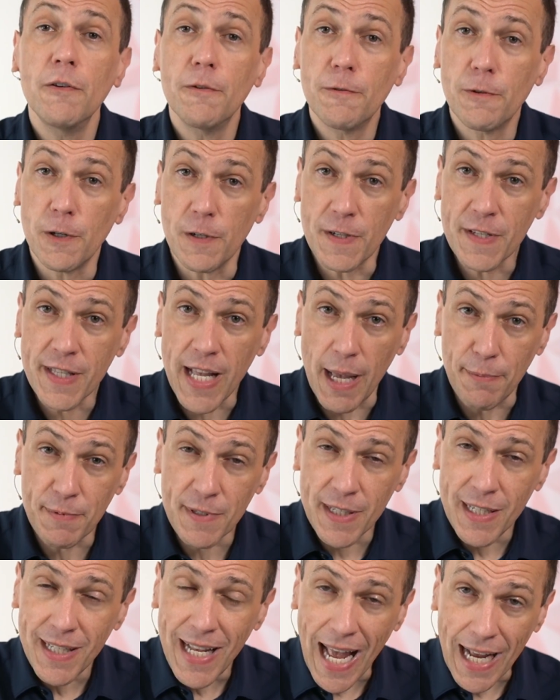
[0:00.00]
First
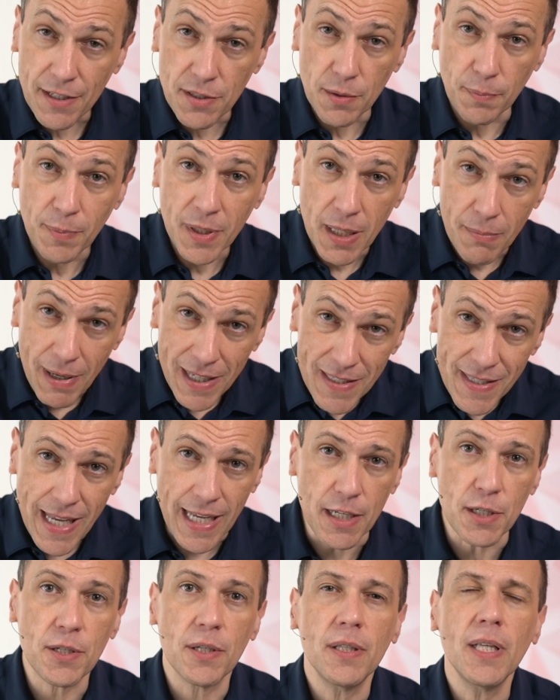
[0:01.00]
Steps in DAX
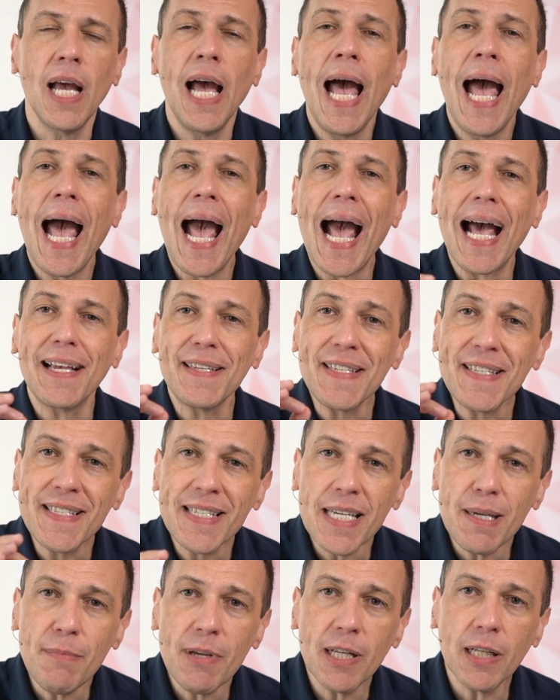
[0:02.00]
Optimization has
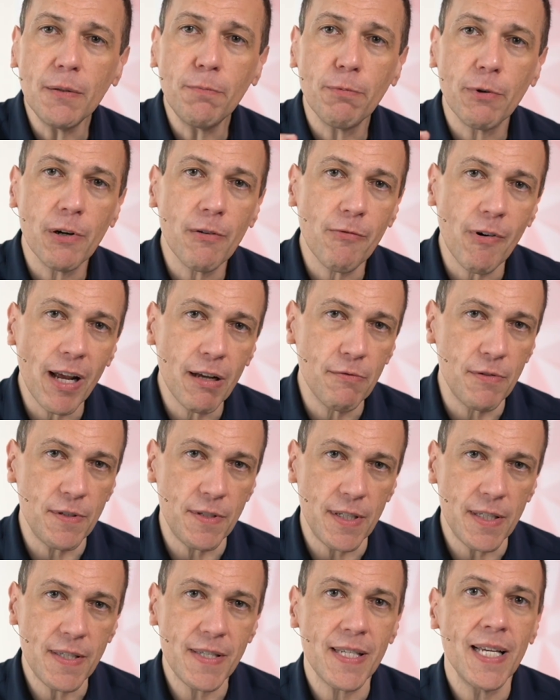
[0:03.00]
similar
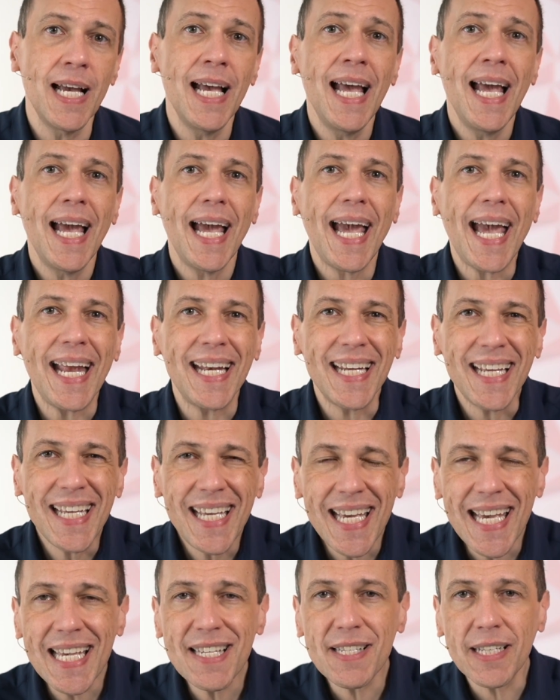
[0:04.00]
prerequisites and
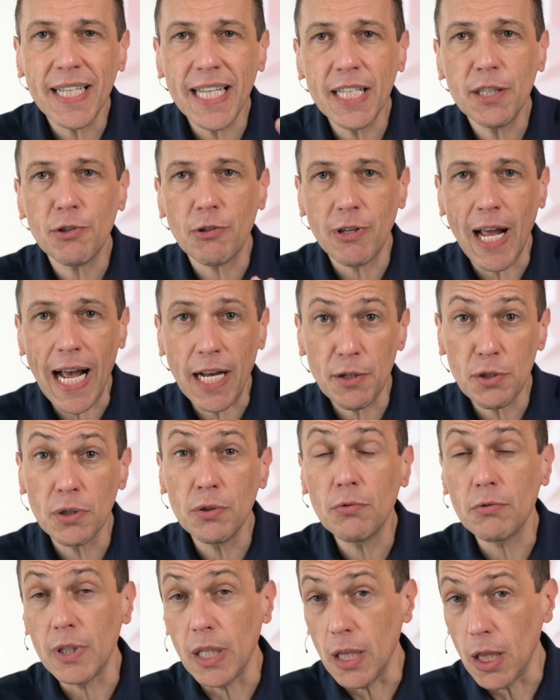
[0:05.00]
is an
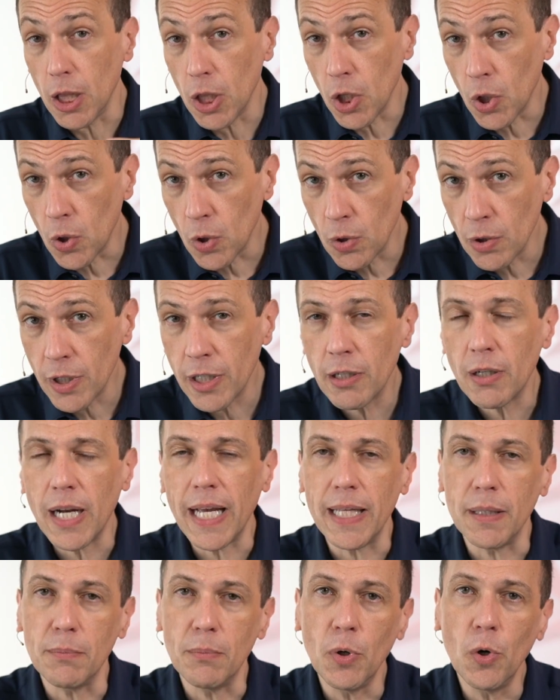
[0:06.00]
introduction to the longer
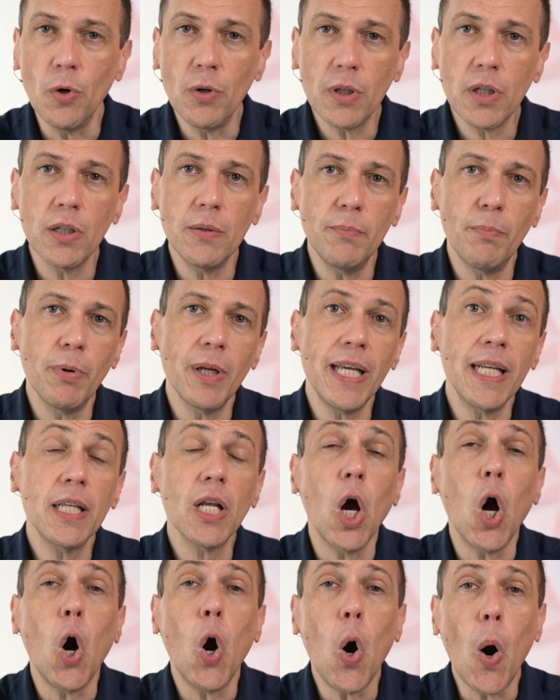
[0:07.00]
and more complete
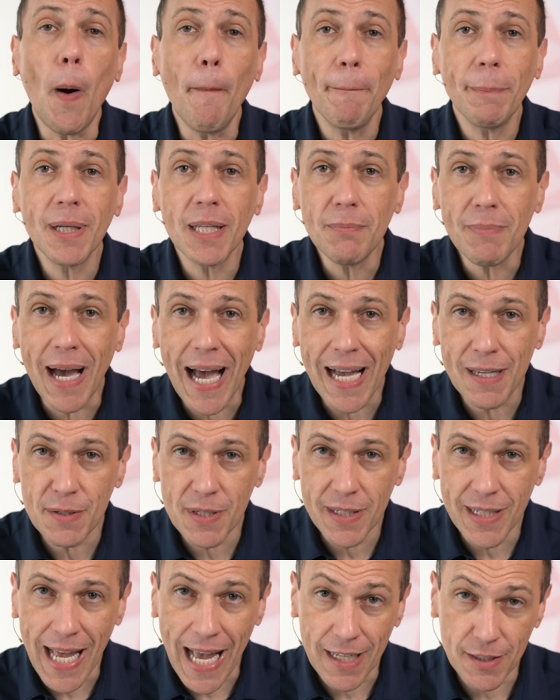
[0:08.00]

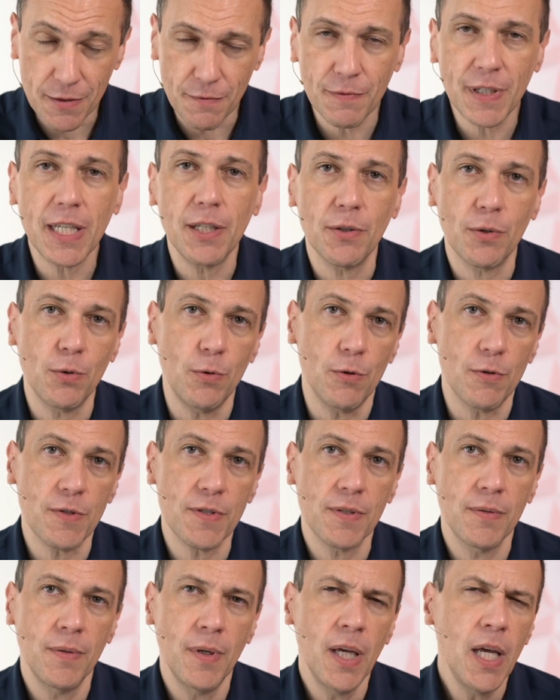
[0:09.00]
Optimizing DAX video
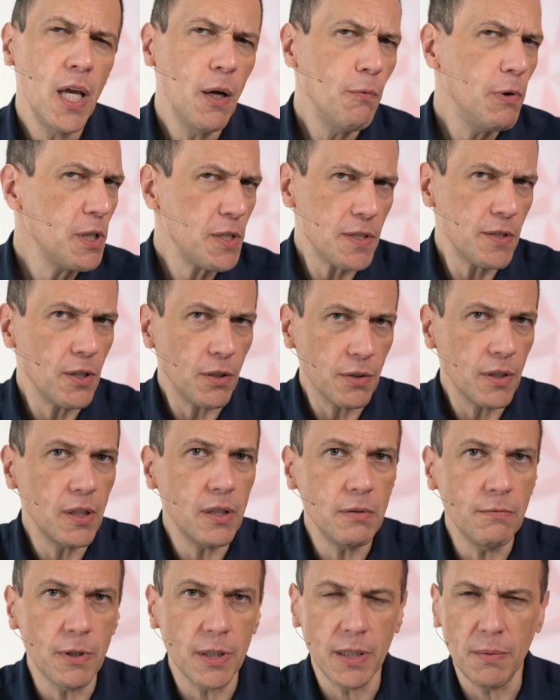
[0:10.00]
course, which is not
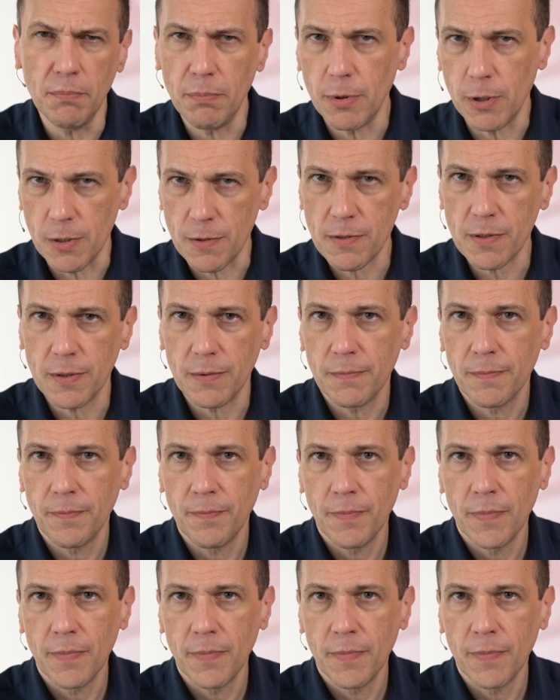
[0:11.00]
delivered in person.